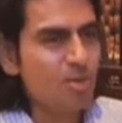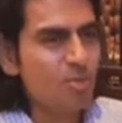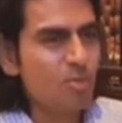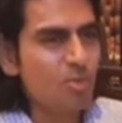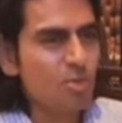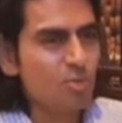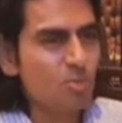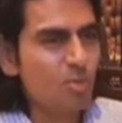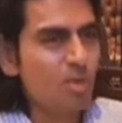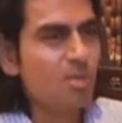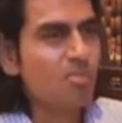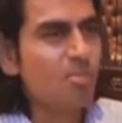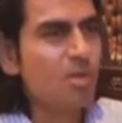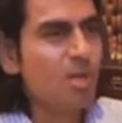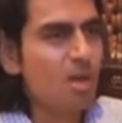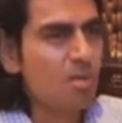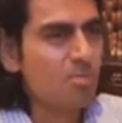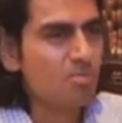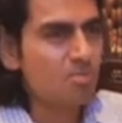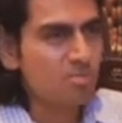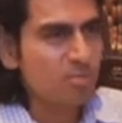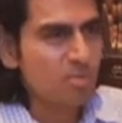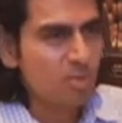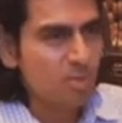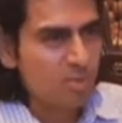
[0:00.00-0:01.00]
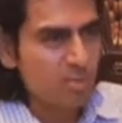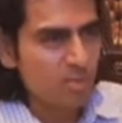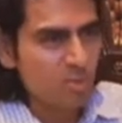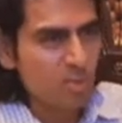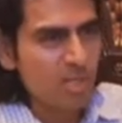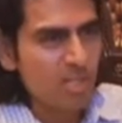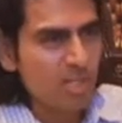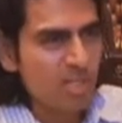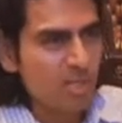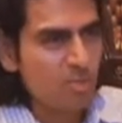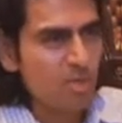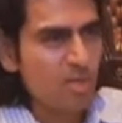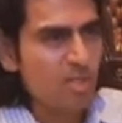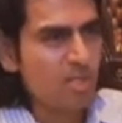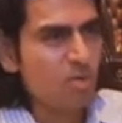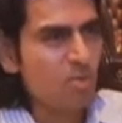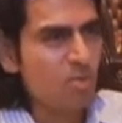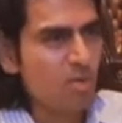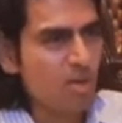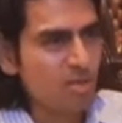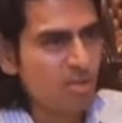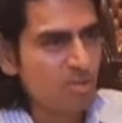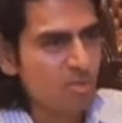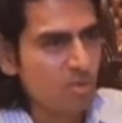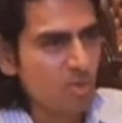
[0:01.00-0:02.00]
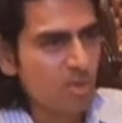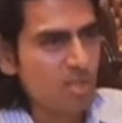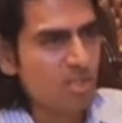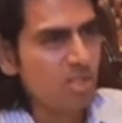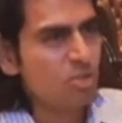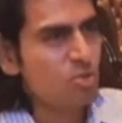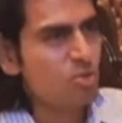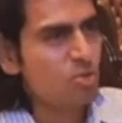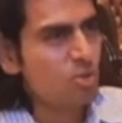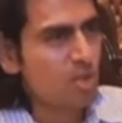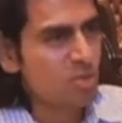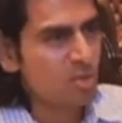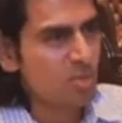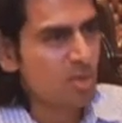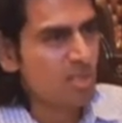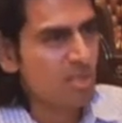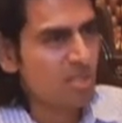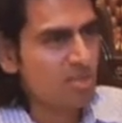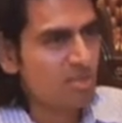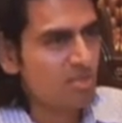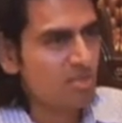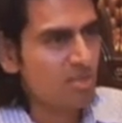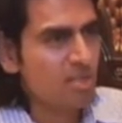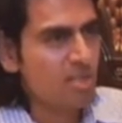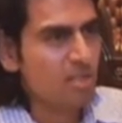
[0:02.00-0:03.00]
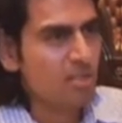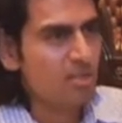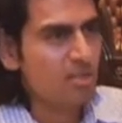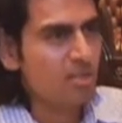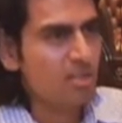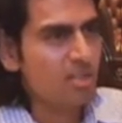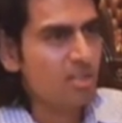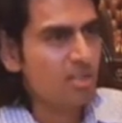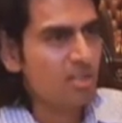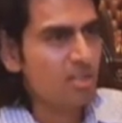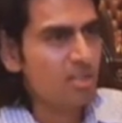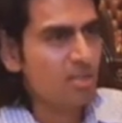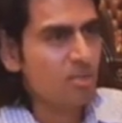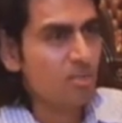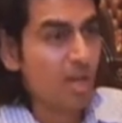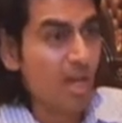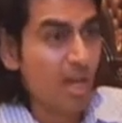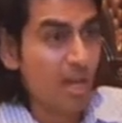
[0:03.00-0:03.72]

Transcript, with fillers: which will come 2021, 22, and 23 here in India,